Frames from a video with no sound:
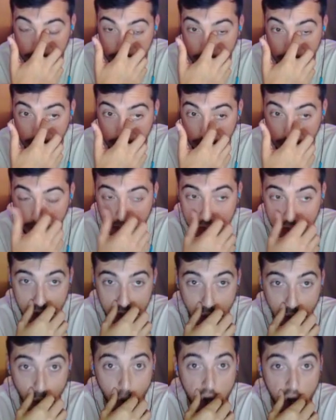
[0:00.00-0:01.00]
uh, a
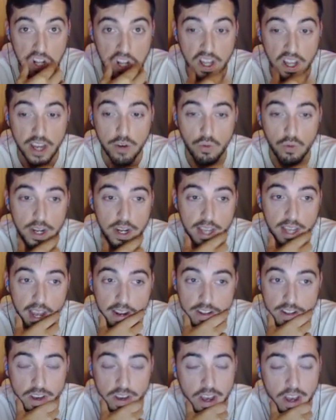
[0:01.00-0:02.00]
squad like Red
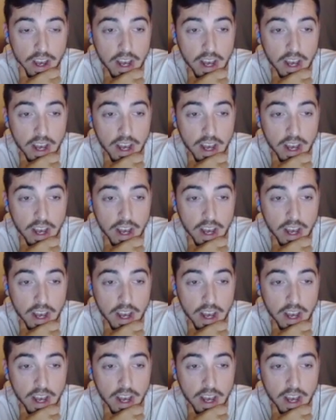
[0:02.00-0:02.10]
Canids.